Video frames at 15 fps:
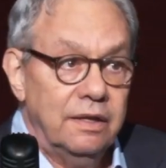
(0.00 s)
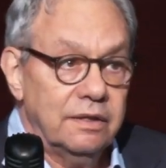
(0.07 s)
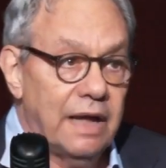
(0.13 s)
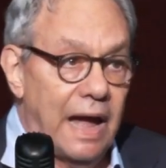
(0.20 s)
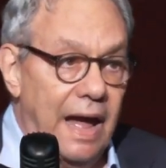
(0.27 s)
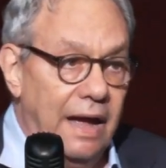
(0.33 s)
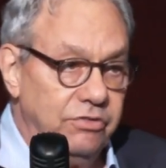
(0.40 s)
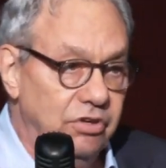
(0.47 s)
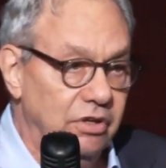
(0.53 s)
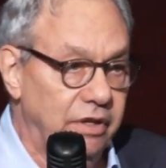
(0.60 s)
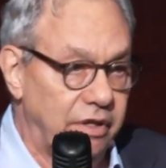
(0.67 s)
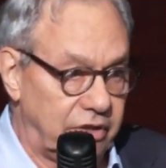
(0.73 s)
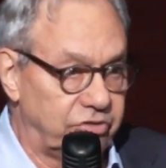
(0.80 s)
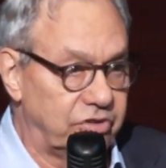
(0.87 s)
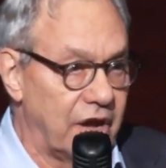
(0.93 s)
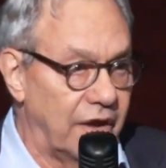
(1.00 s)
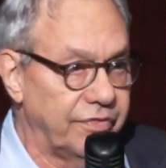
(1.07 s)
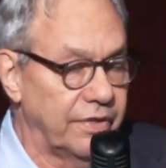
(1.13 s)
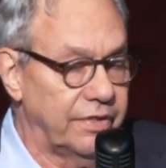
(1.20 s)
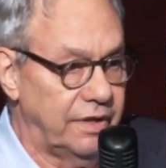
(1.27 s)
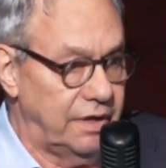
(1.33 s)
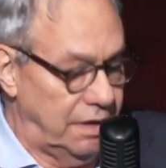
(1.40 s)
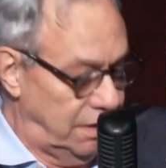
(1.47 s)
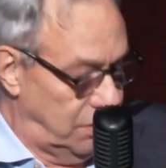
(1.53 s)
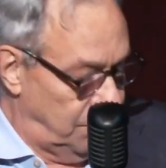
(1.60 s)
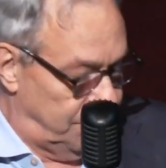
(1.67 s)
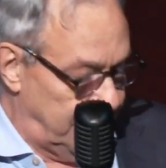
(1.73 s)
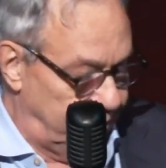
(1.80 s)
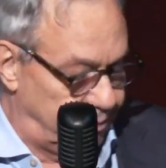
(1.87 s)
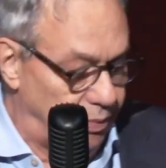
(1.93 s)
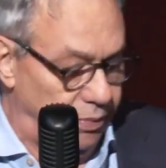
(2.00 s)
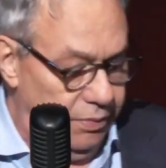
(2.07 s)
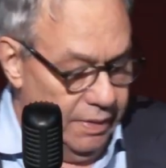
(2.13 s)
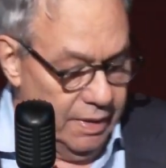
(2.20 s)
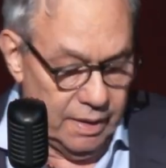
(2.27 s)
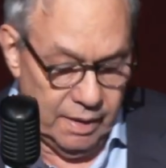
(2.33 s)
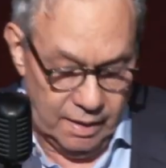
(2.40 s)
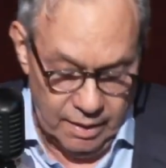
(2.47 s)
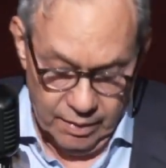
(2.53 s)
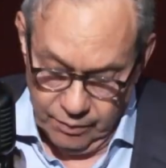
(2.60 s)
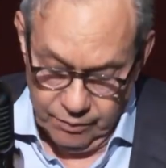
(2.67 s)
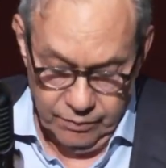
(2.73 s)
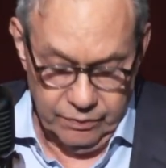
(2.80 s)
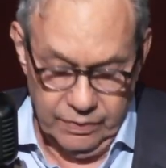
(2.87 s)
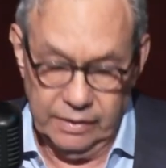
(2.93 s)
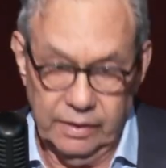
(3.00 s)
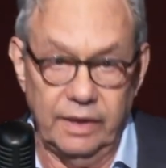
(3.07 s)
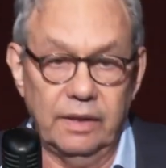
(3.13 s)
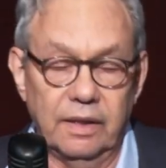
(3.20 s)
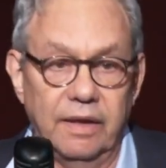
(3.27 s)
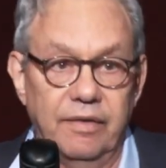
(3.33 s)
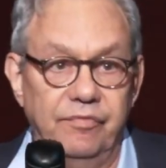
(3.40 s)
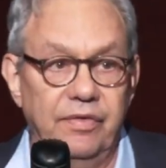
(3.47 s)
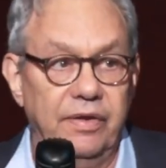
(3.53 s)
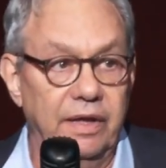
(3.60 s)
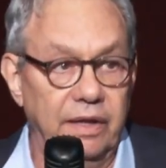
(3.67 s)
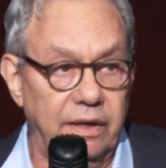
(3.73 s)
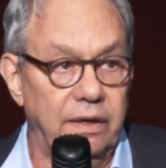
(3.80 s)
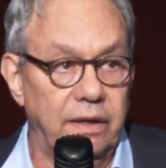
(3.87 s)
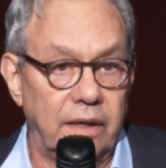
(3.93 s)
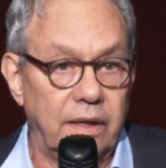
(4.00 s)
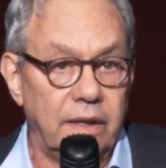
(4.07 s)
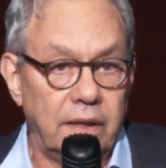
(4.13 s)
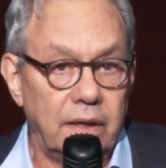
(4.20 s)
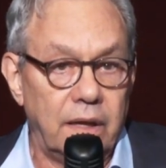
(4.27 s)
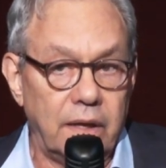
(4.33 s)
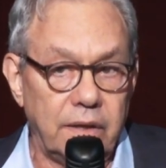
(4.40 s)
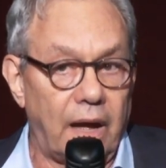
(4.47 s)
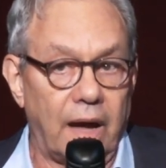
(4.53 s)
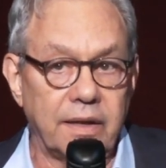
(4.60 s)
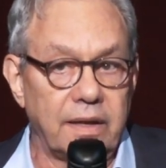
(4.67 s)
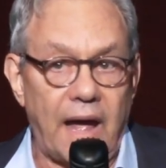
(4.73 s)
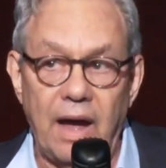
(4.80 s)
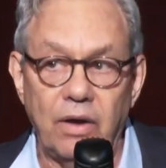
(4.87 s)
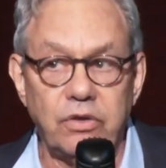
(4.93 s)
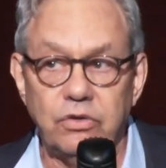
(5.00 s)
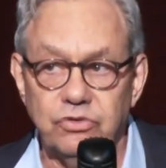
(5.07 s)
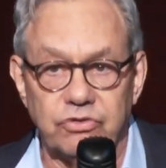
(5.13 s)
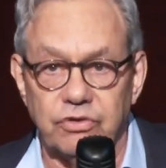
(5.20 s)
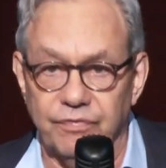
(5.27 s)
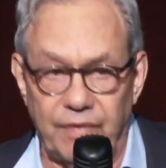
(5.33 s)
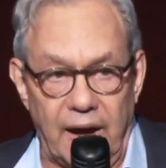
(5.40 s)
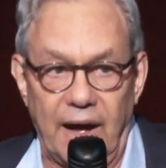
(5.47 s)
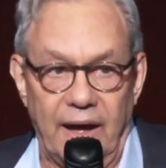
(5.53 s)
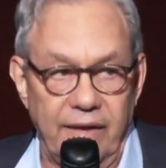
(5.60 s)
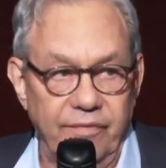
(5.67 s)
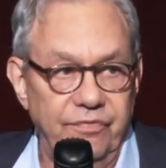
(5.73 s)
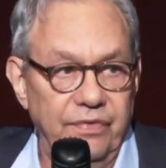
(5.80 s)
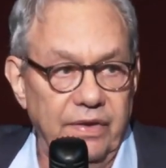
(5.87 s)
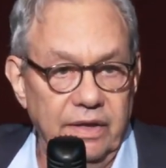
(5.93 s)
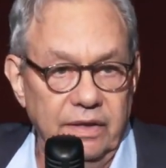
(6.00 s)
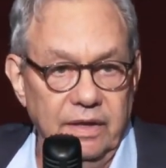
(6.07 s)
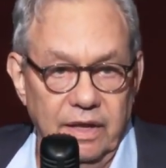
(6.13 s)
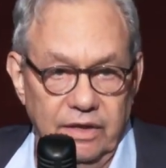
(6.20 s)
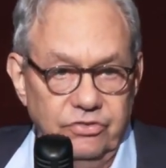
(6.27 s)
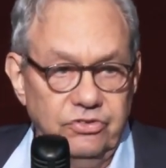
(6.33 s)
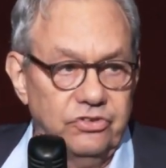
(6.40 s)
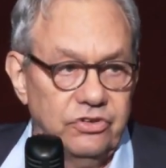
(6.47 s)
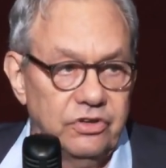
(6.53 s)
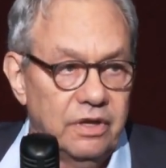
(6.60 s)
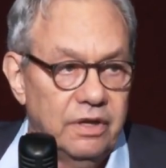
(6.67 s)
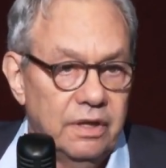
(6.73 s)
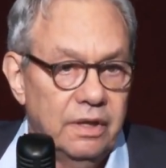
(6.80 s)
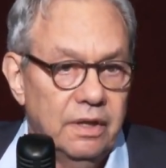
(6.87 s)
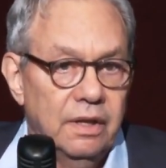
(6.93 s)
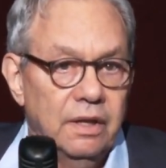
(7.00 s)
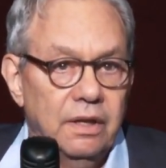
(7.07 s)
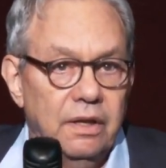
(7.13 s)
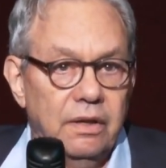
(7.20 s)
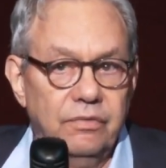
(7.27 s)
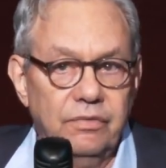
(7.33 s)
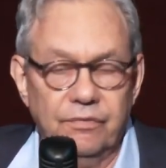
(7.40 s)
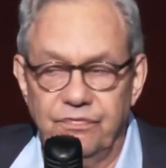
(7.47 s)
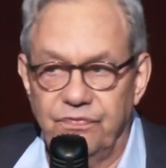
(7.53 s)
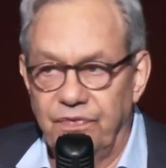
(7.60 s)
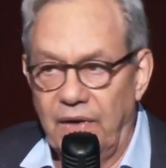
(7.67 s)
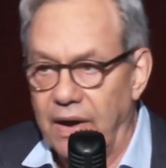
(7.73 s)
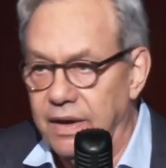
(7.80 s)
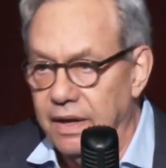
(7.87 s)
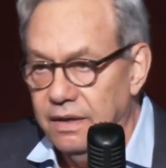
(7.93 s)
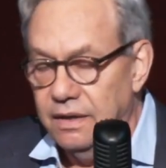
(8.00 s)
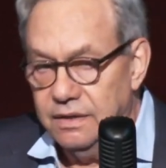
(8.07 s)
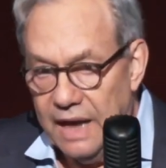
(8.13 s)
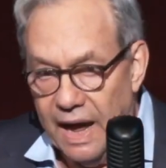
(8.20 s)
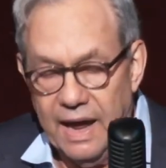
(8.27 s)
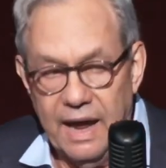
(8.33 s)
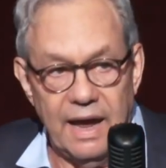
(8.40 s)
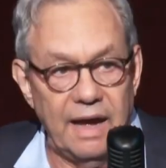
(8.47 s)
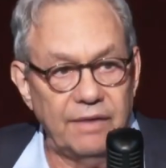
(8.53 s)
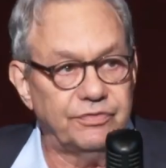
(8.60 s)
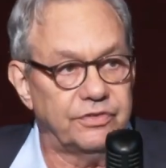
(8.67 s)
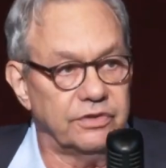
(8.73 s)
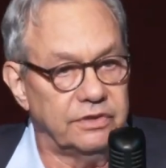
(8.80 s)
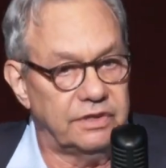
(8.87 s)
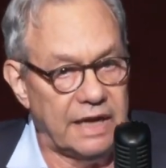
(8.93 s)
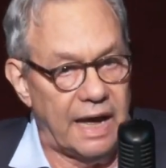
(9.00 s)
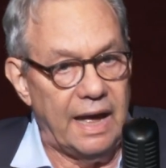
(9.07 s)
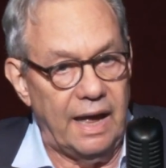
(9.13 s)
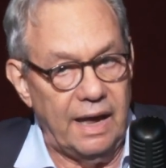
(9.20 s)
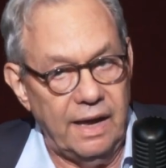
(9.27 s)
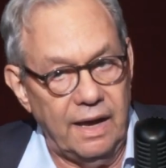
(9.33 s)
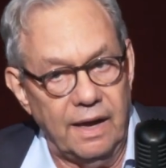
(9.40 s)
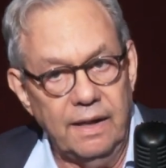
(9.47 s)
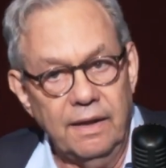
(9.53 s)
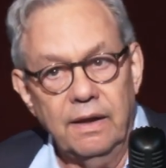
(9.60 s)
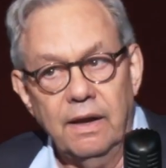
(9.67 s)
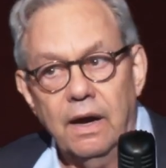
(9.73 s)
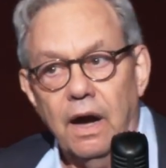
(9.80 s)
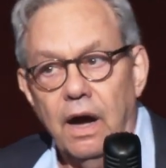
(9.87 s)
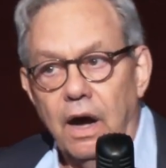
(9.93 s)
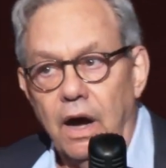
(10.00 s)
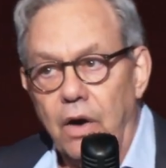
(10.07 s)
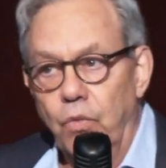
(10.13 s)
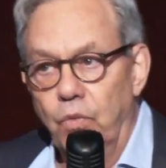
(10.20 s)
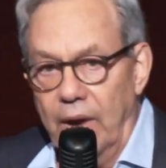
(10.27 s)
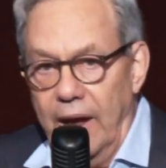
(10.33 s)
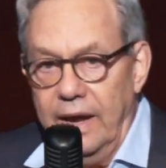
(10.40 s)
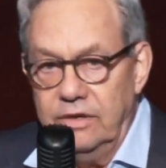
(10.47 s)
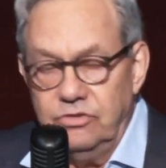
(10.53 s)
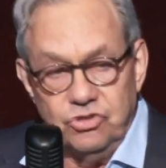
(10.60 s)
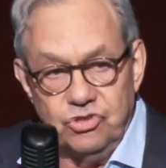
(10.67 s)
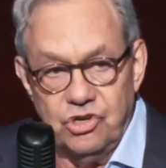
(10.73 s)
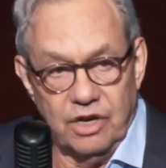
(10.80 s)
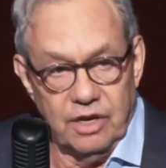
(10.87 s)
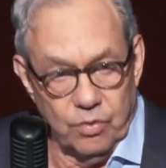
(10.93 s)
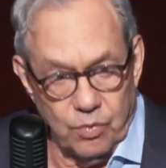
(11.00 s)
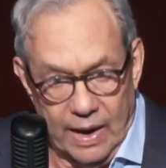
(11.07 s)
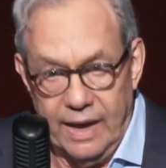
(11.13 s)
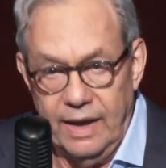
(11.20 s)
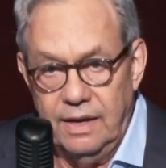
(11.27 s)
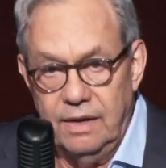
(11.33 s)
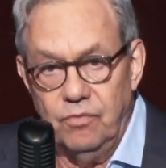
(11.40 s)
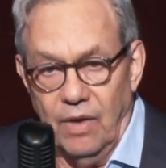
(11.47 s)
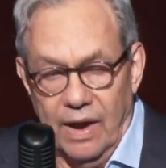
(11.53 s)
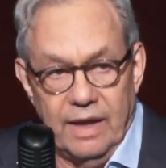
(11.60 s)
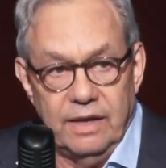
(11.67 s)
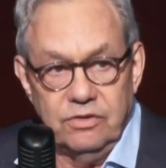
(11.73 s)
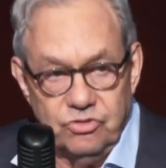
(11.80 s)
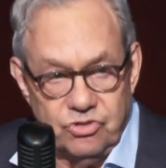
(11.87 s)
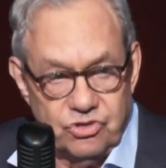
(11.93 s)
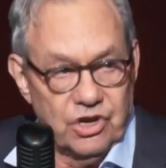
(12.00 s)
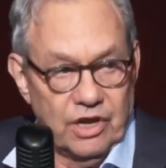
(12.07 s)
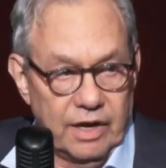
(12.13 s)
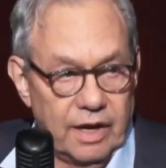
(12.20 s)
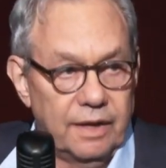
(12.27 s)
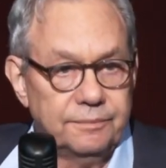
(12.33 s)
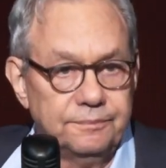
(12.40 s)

to actually discover that you people really live in how you survive in this fucking day after day, rain, shitty rain, rain, shitty.